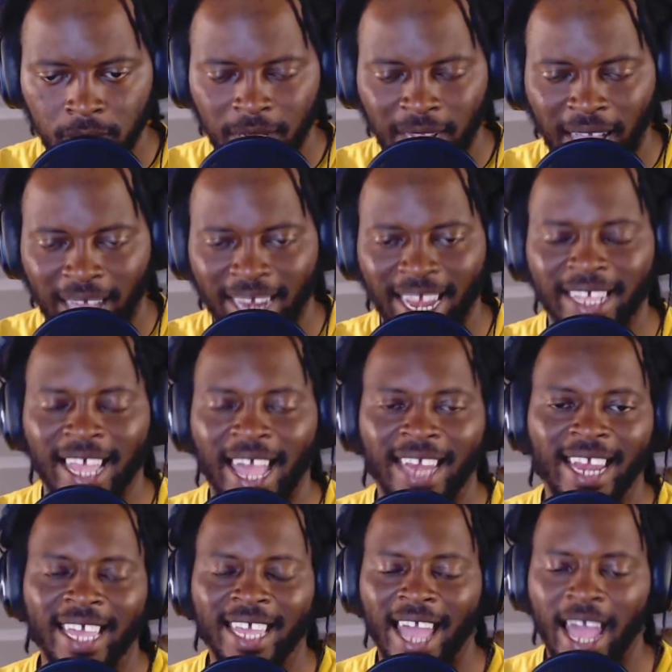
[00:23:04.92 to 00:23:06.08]
I
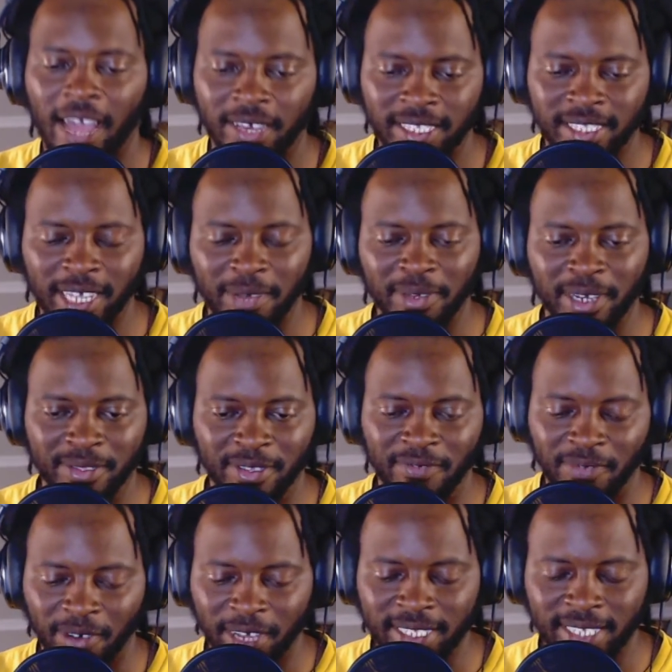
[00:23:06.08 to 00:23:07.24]
like how he doubled up the
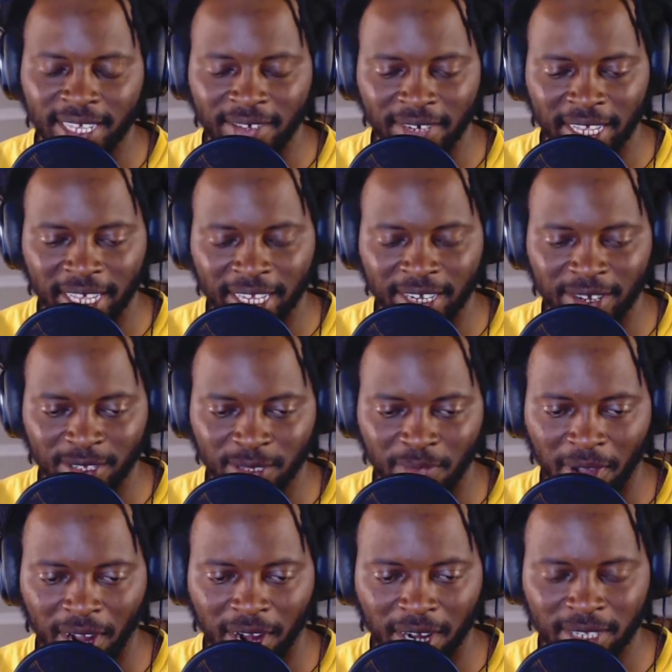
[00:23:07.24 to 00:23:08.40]
voice out on the end of those
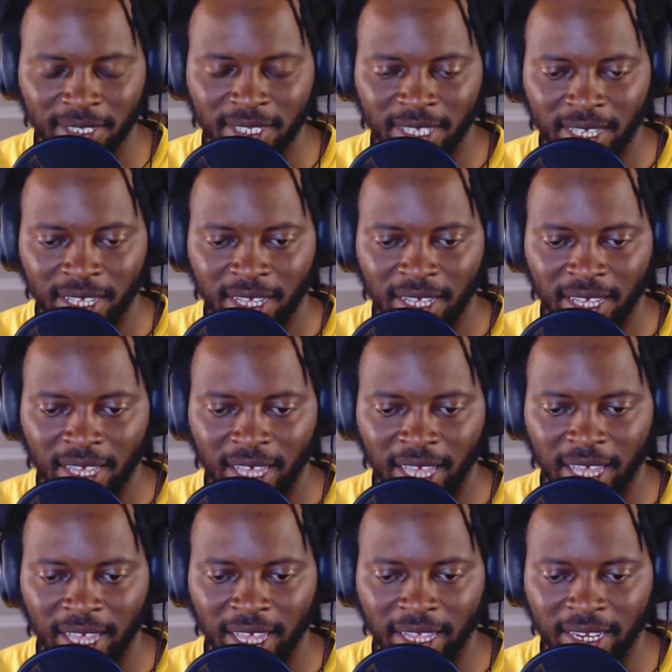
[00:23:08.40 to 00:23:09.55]
bars.
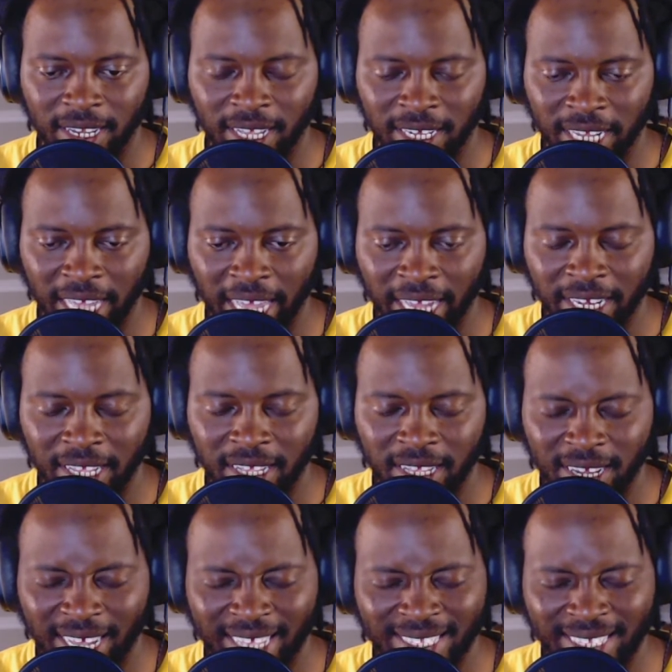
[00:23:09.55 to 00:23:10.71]
And the end,
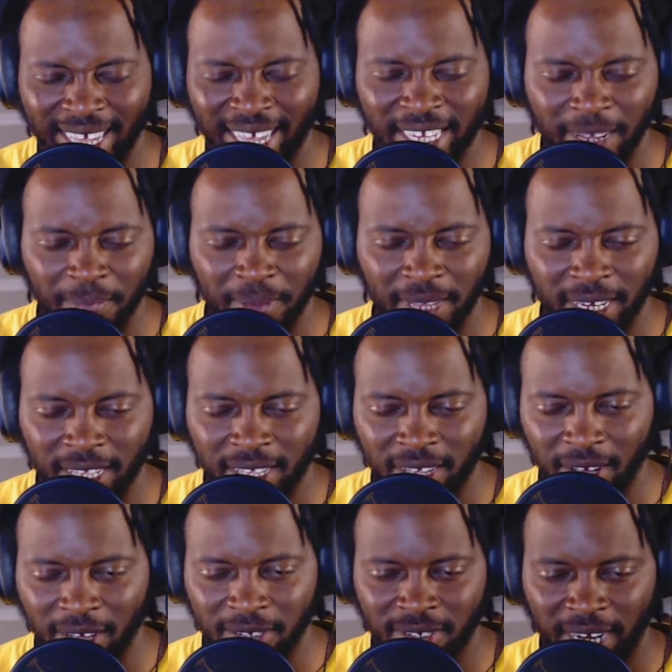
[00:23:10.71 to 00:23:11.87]
like you said, independent
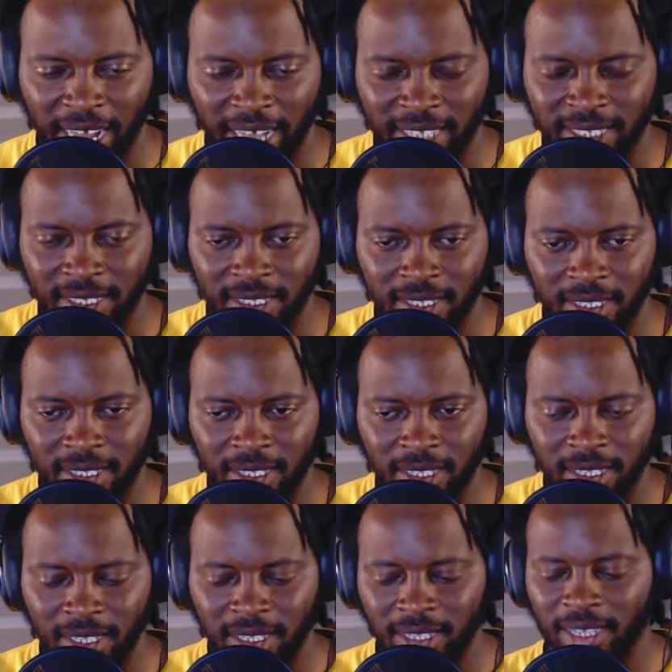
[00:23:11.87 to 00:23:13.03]
contracts and
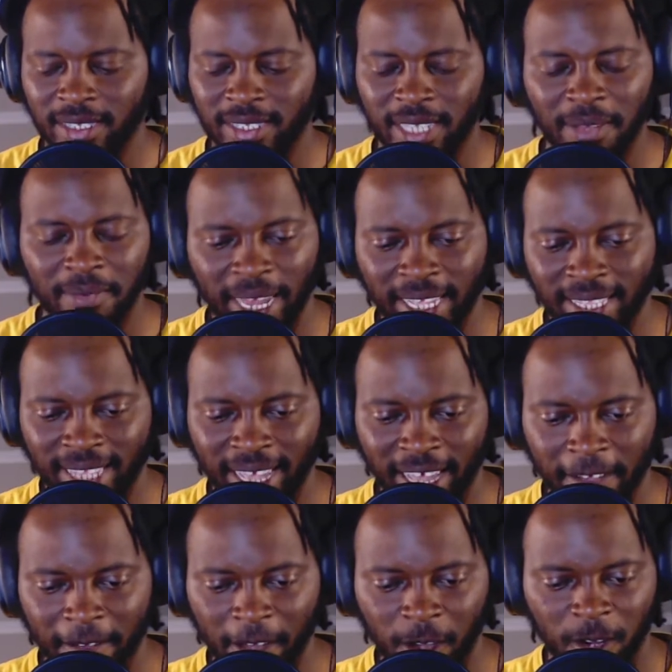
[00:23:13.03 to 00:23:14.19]
something like that.
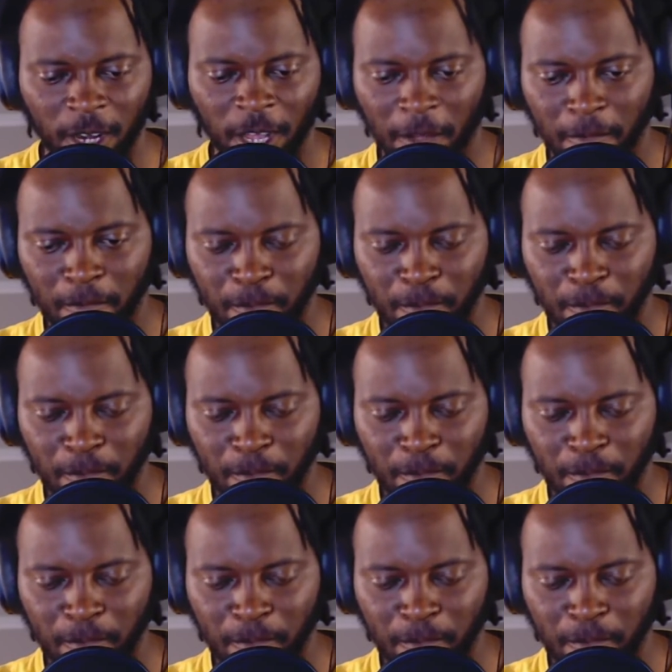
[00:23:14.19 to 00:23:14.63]
Hold up.